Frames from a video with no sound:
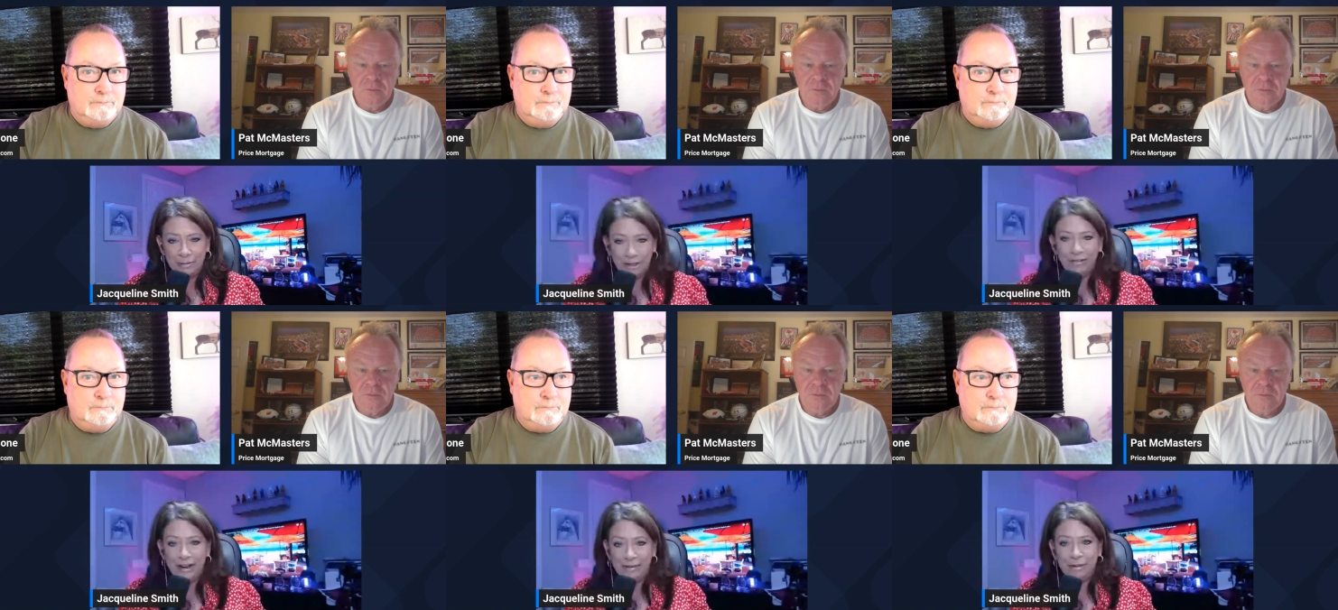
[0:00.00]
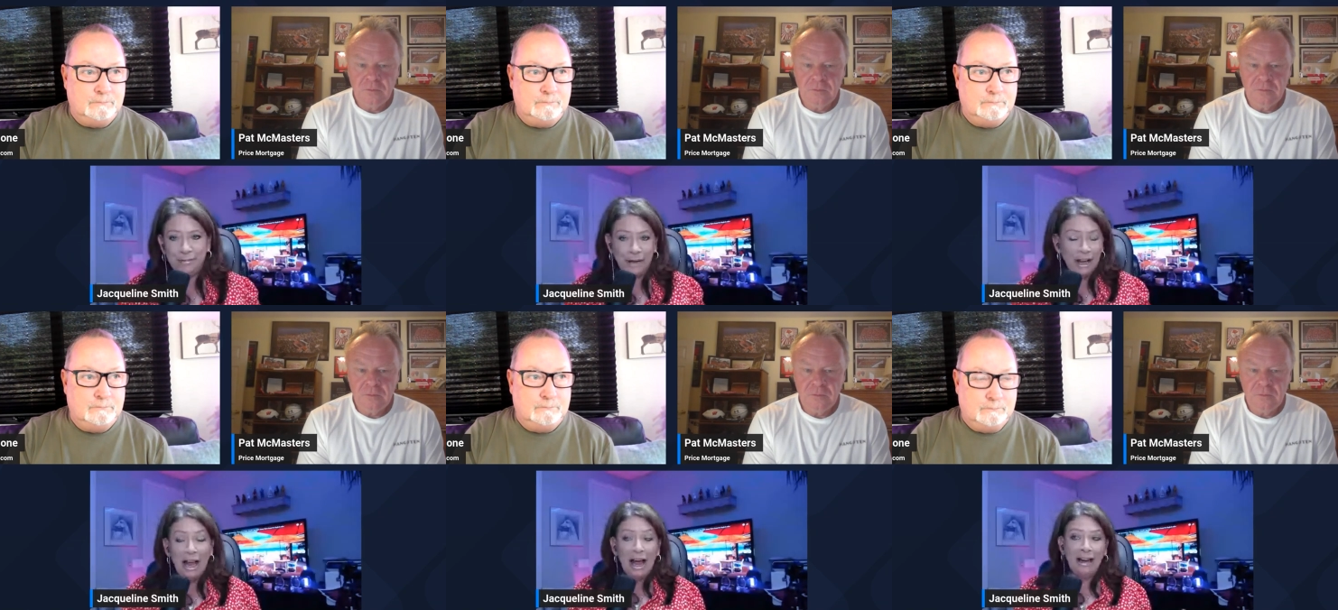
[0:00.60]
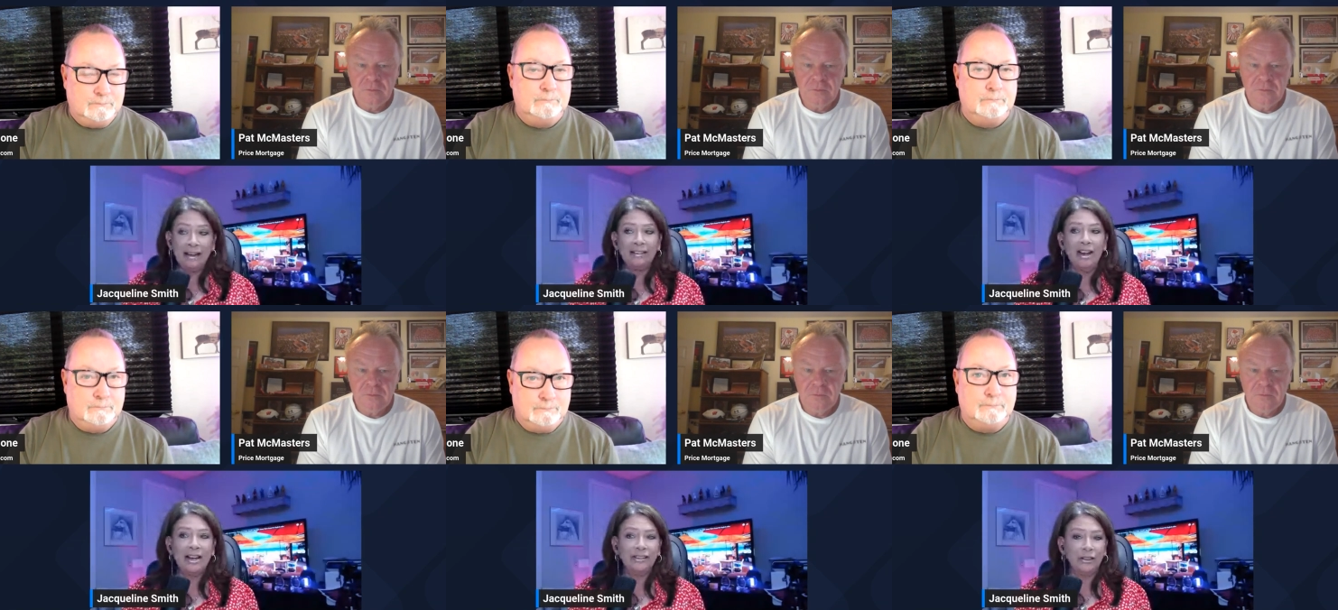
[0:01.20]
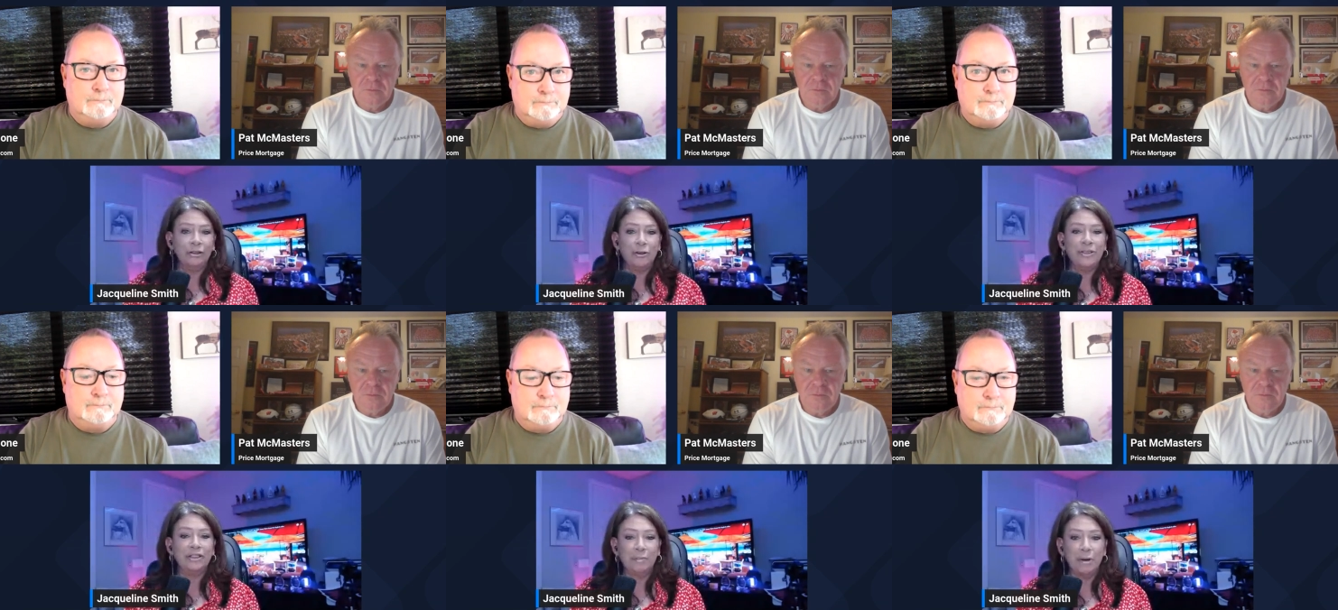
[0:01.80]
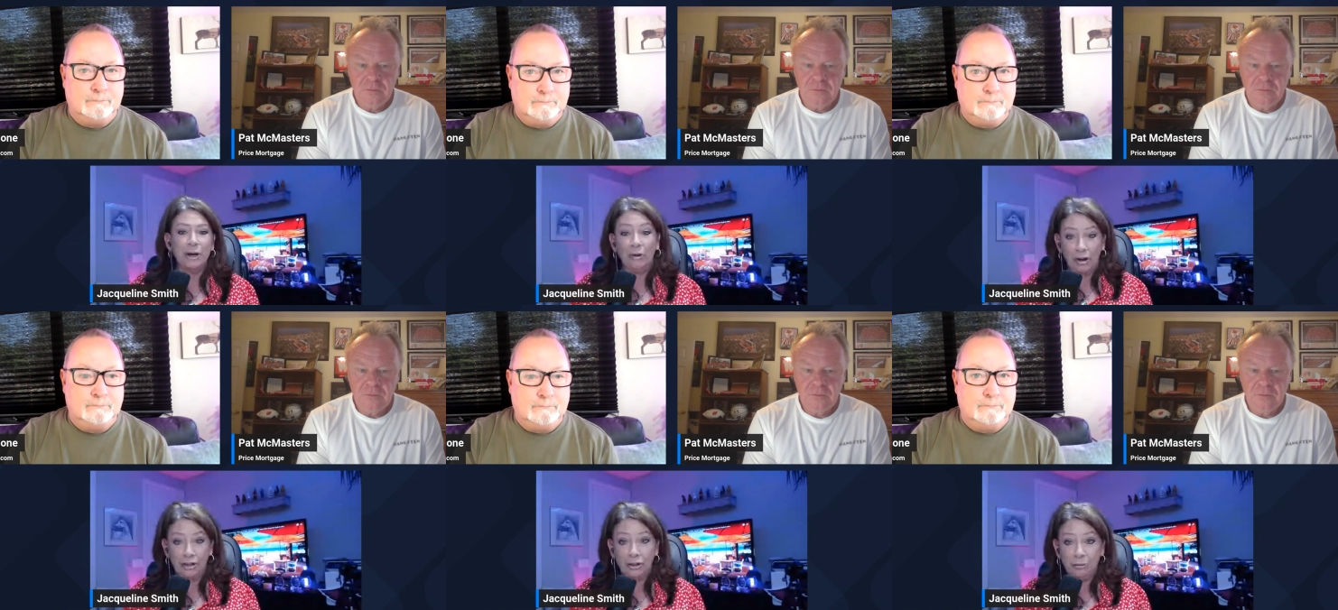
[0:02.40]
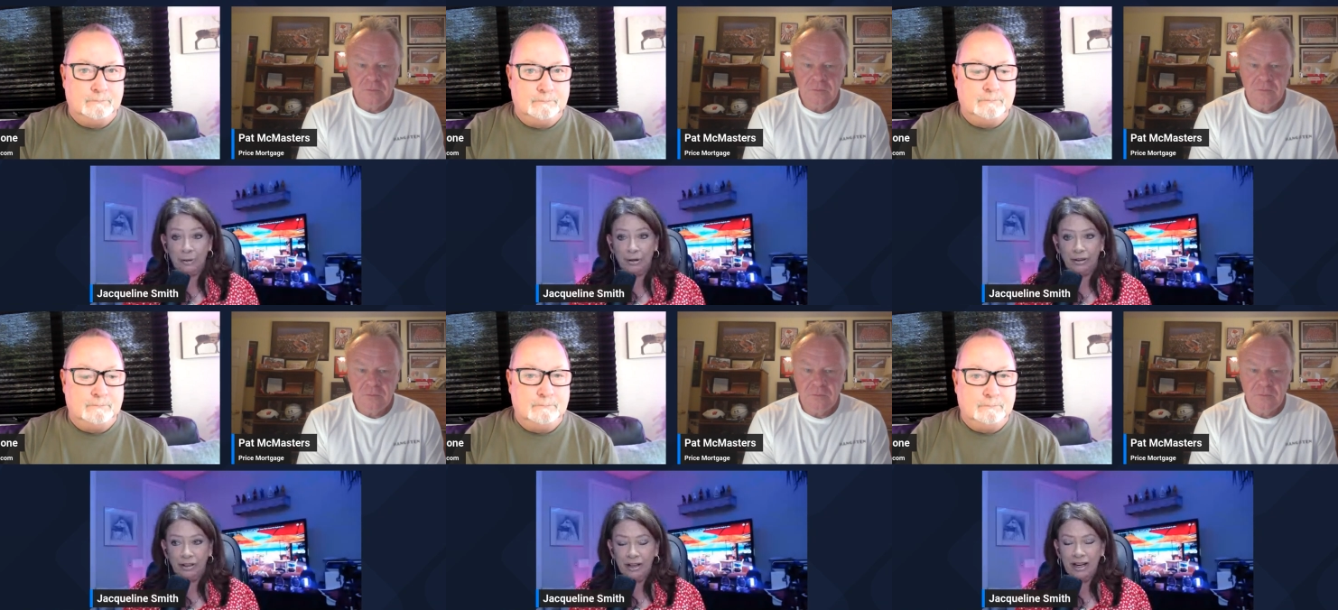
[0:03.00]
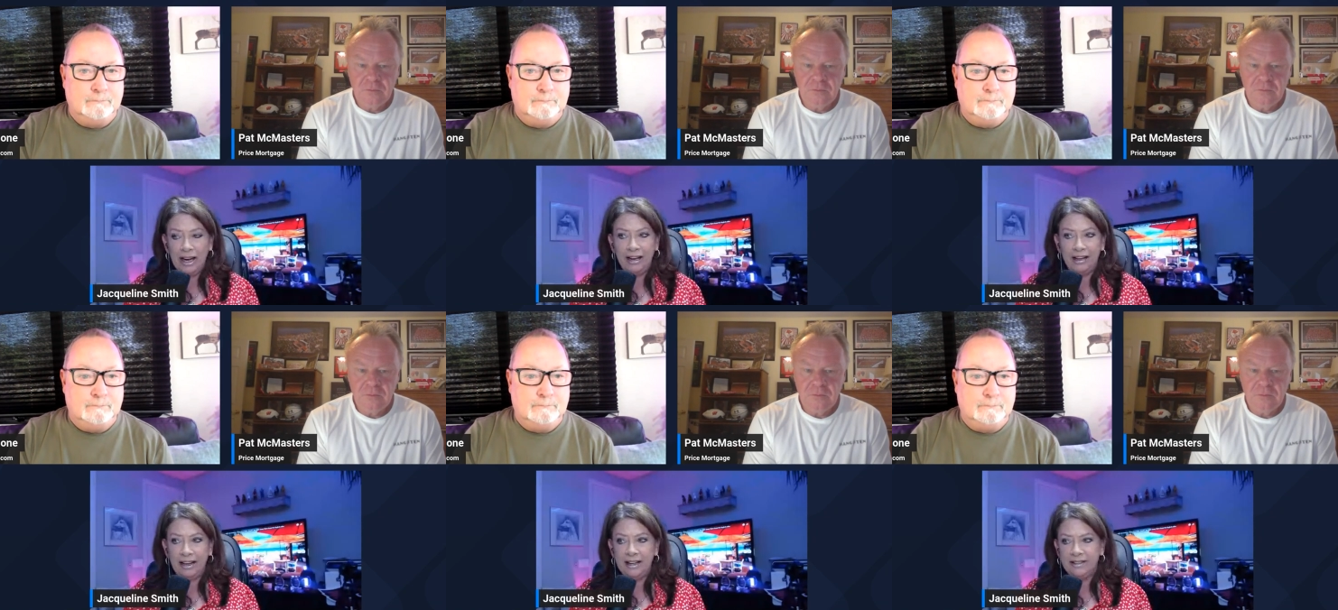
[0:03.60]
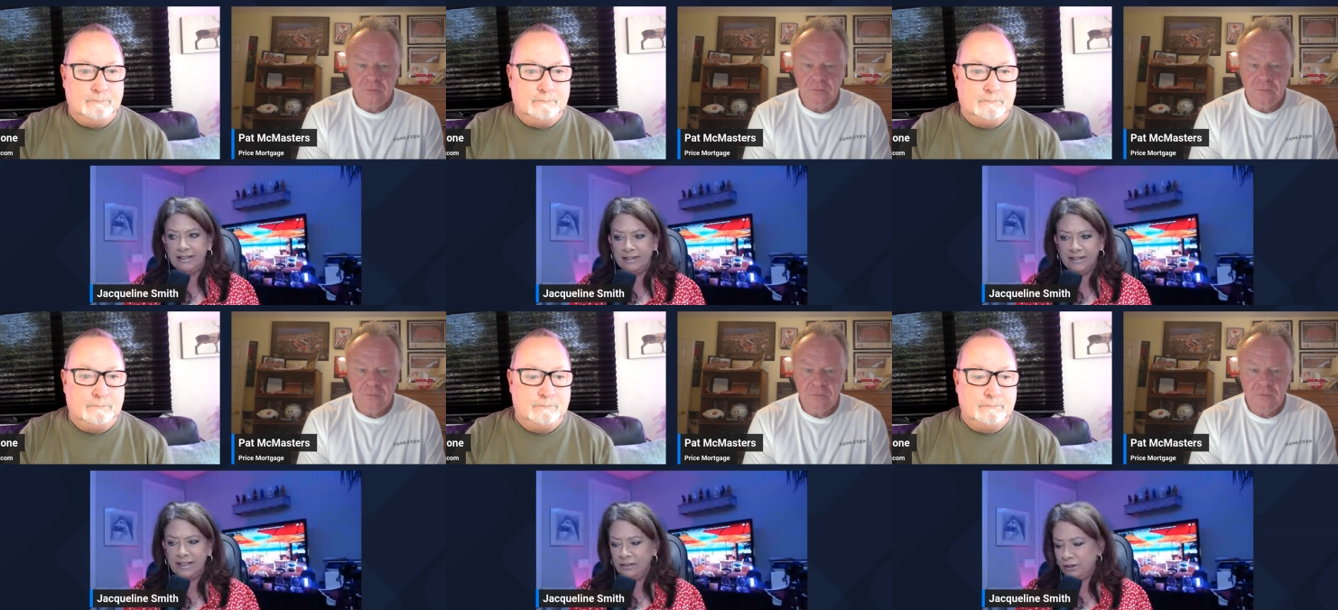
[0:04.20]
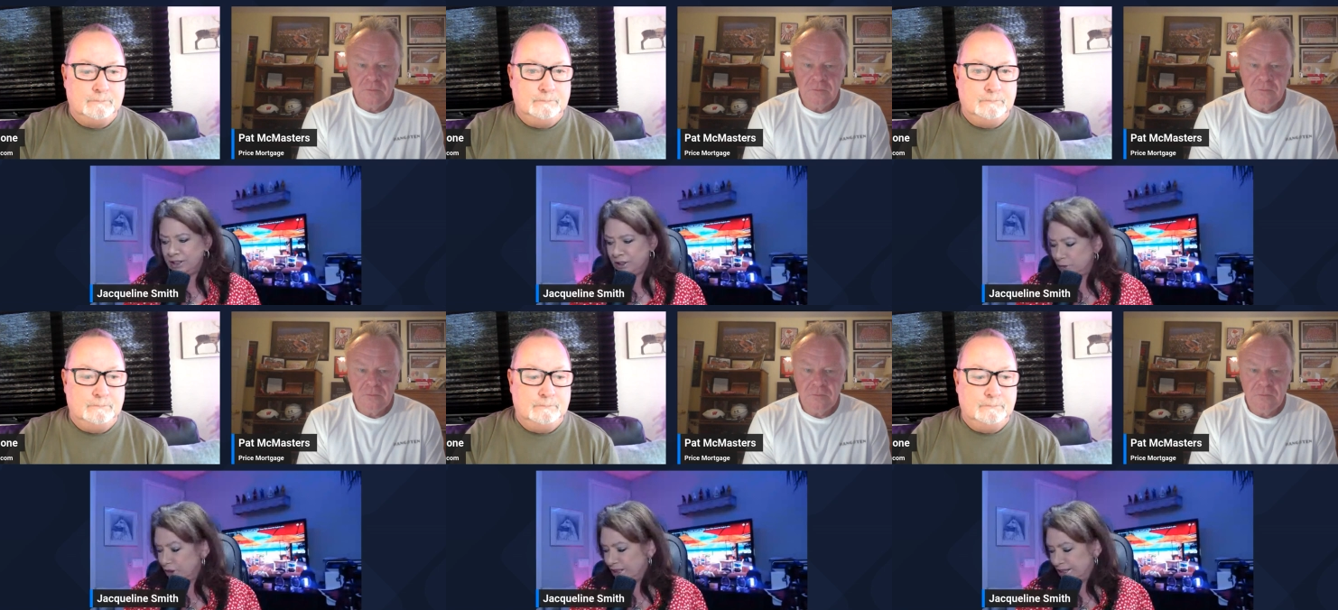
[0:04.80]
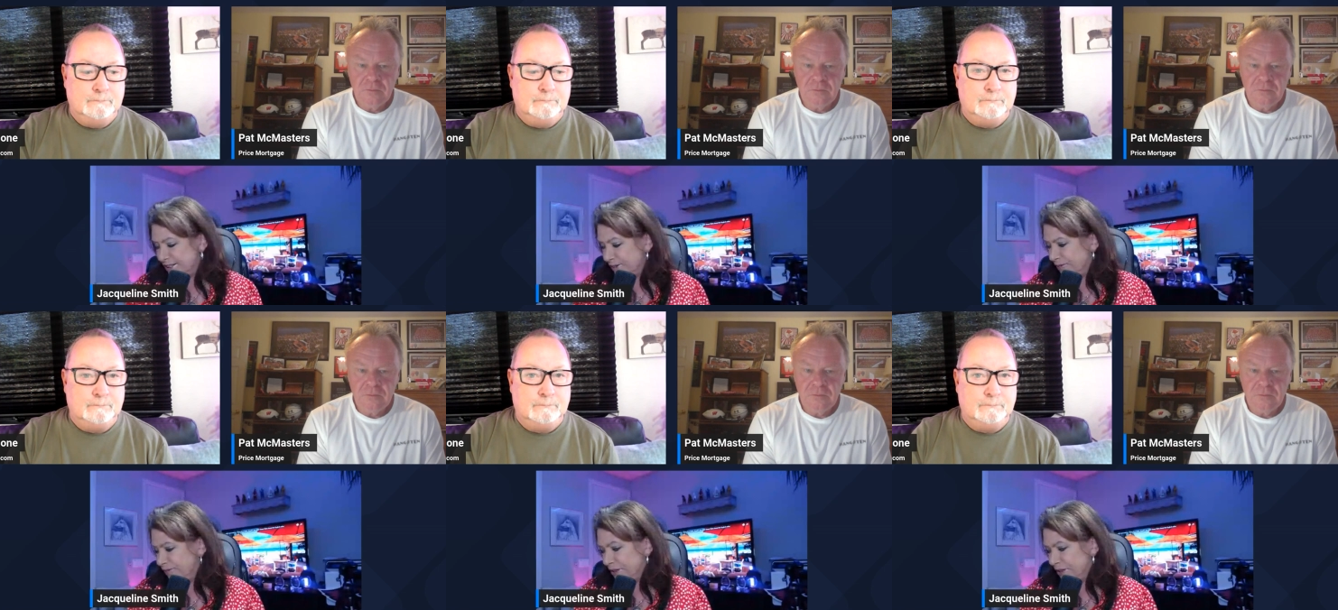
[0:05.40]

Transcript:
Speaker 1: I mean, I had a client, they're closing tomorrow on a new build and it's Century Communities. I